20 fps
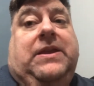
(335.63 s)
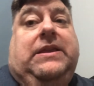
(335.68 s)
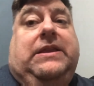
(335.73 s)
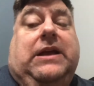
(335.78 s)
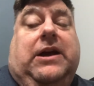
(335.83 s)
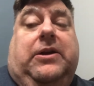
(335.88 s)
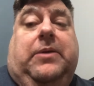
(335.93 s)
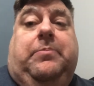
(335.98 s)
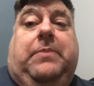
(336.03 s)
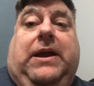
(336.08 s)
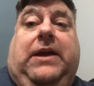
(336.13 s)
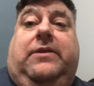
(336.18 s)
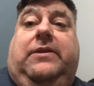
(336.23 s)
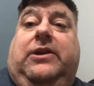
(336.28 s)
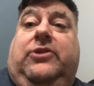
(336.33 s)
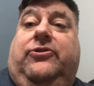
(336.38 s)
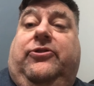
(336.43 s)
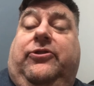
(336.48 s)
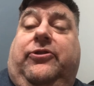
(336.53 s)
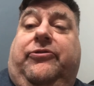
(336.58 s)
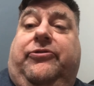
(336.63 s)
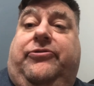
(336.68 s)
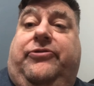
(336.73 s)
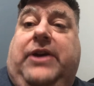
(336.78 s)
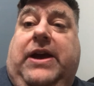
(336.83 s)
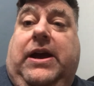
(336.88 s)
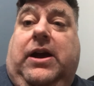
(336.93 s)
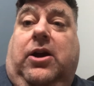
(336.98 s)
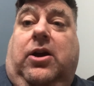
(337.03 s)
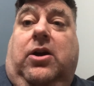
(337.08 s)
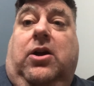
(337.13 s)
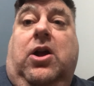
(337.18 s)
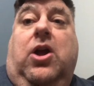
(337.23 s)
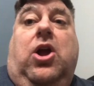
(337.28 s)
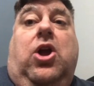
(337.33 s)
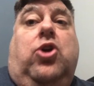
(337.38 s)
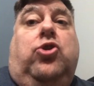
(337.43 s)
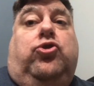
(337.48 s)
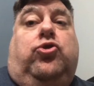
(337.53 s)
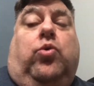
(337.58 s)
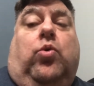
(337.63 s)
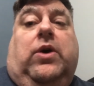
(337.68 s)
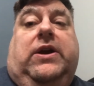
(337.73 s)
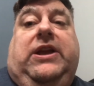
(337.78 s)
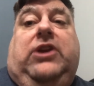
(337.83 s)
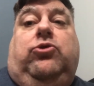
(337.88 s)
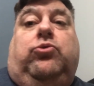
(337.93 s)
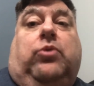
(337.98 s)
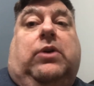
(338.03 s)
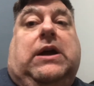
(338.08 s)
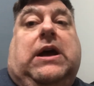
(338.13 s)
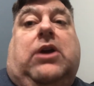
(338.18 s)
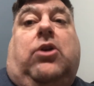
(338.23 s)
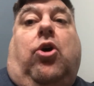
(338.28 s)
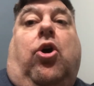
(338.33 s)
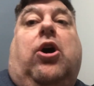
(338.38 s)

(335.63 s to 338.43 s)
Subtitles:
Now, to make things a little fair, 20s were not